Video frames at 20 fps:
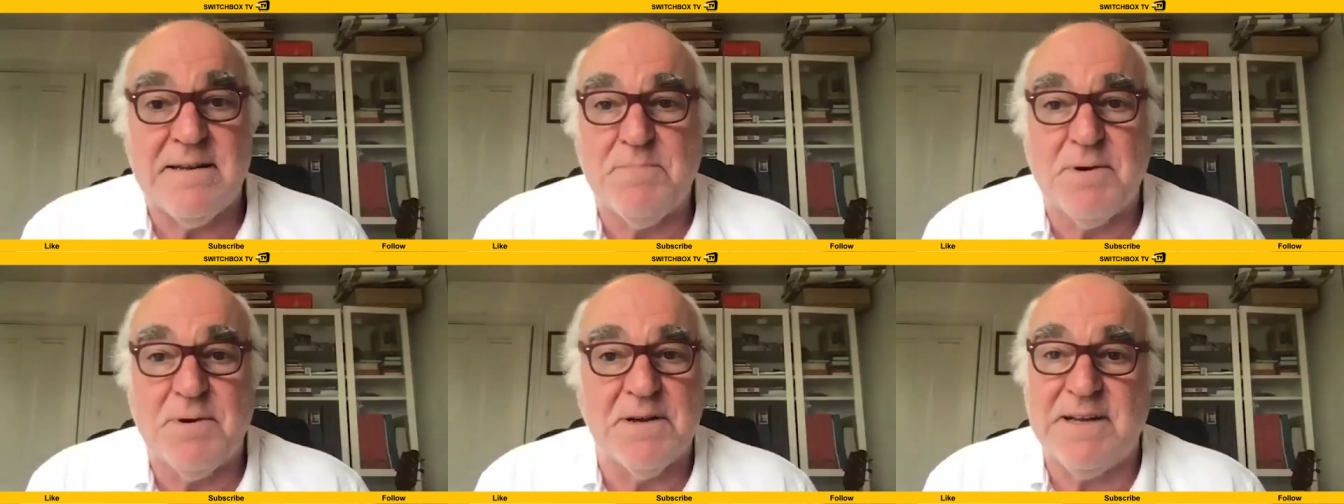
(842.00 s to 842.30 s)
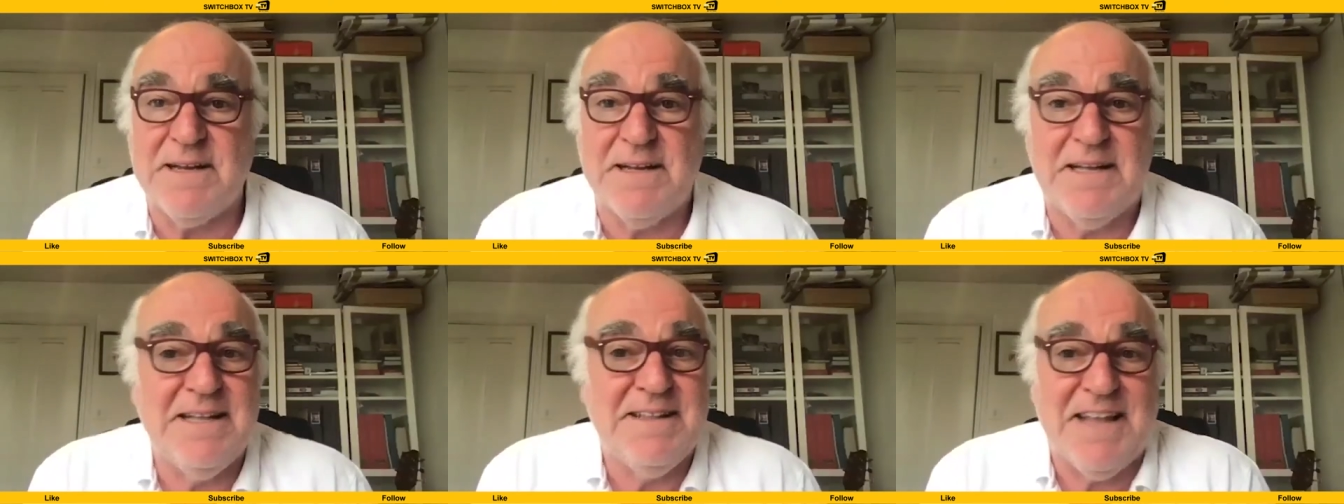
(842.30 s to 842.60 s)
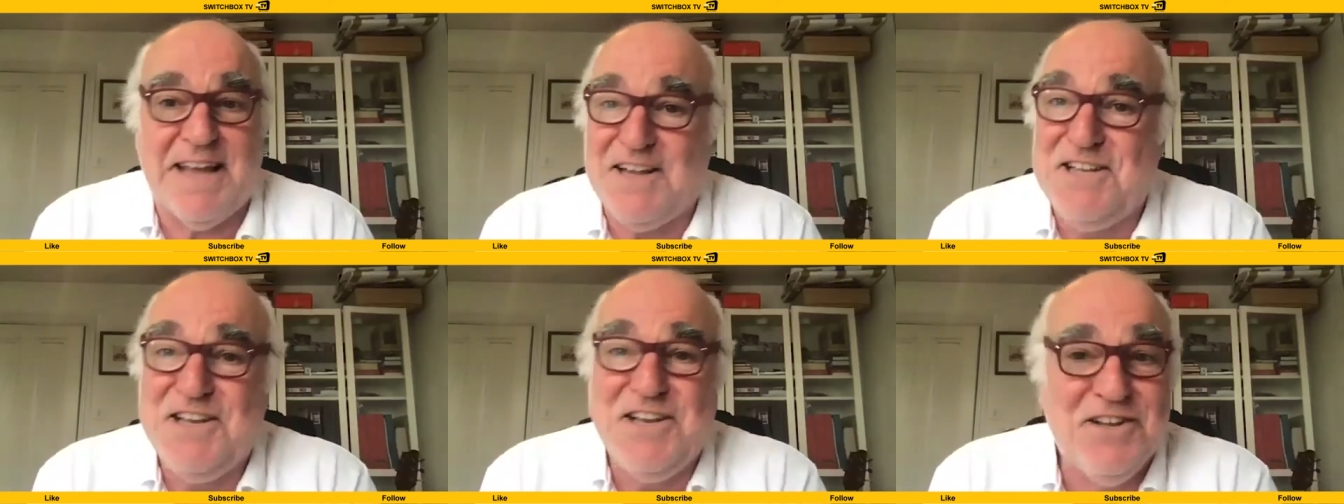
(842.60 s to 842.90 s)
but
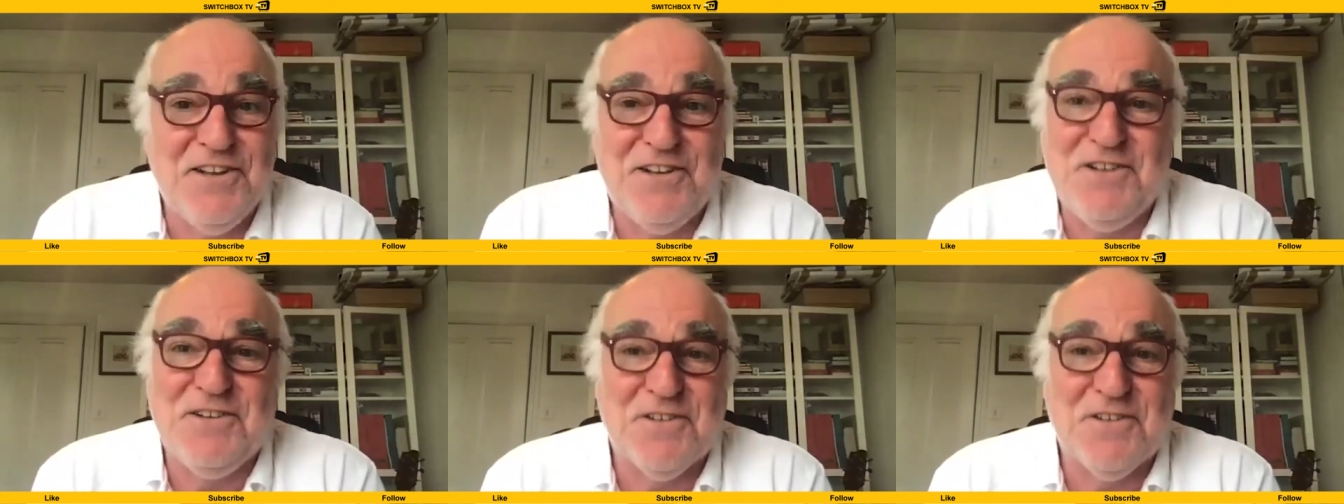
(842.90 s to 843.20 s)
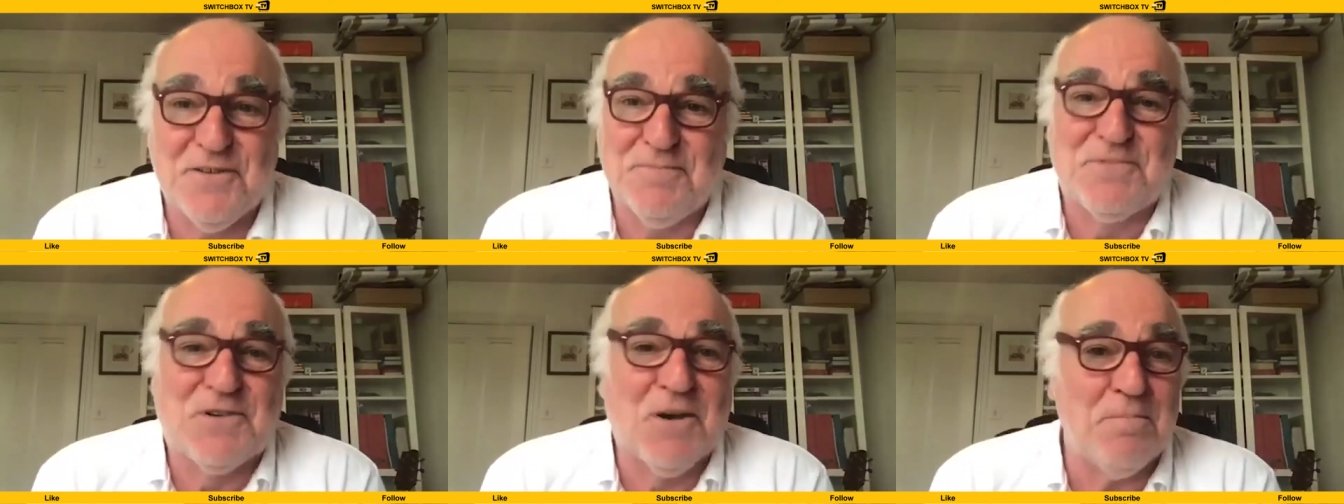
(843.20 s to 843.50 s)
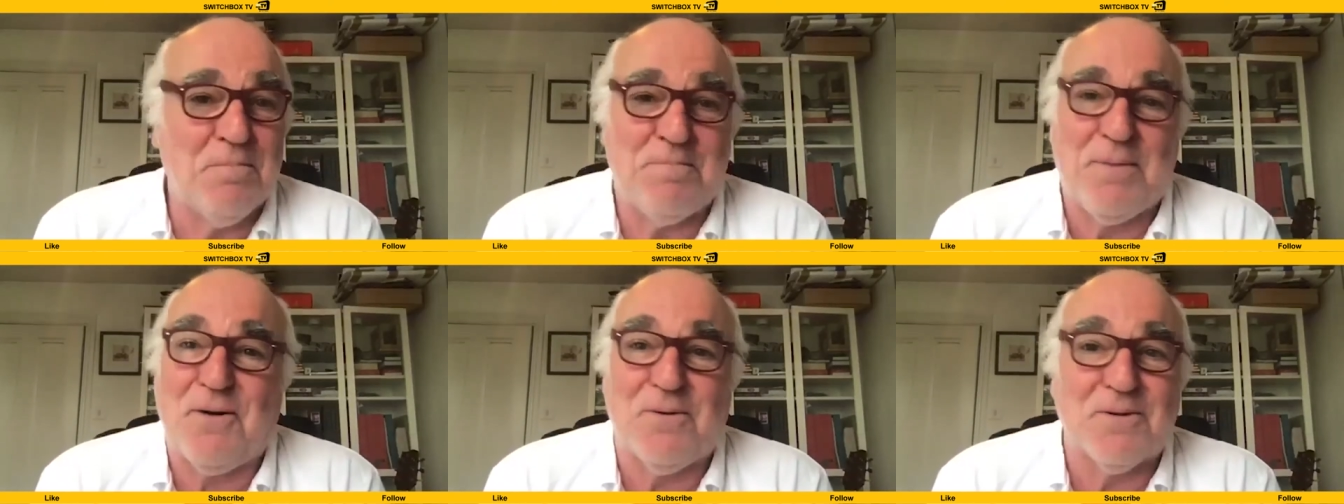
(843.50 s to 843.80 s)
he
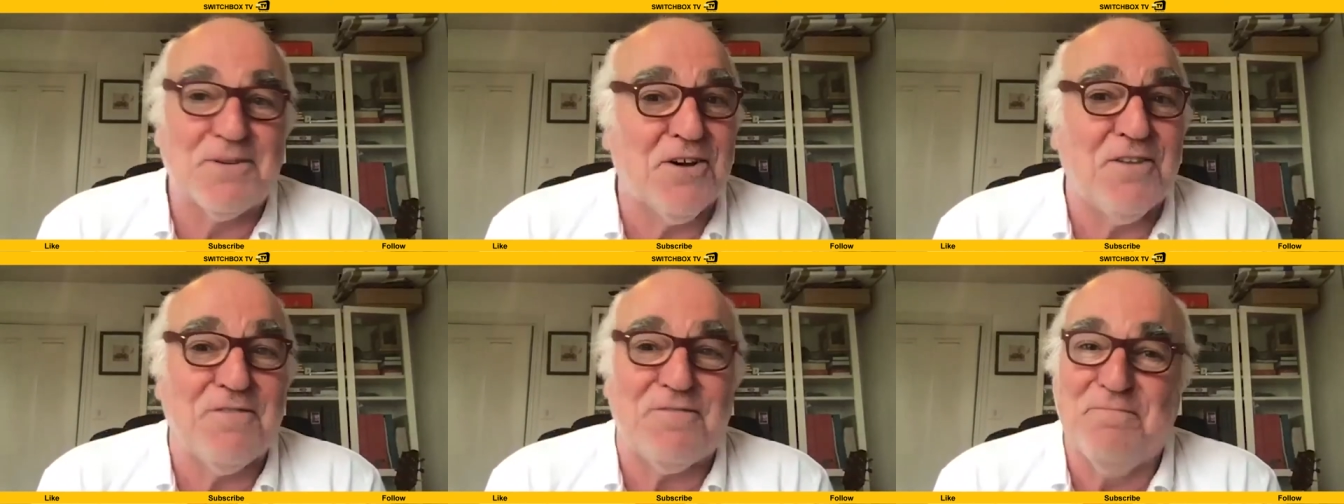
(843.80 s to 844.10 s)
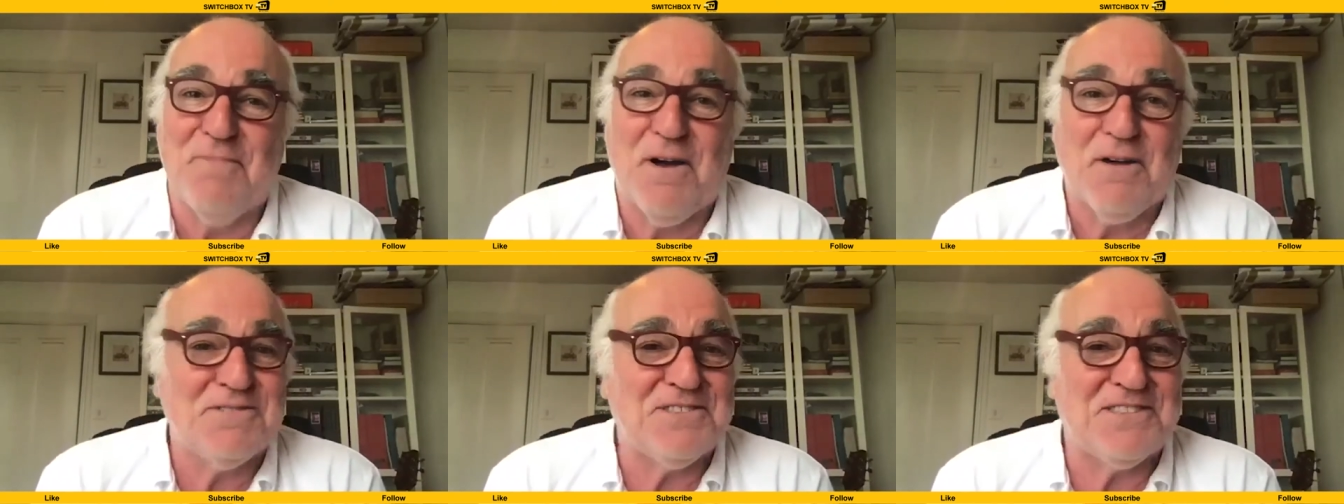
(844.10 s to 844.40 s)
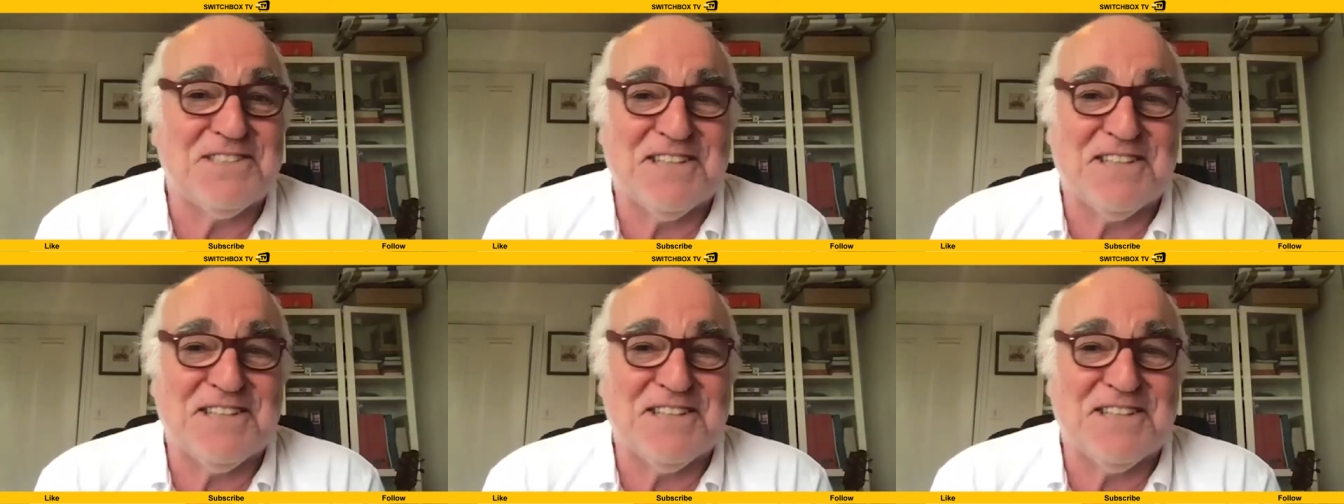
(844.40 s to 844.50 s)
got bottled off most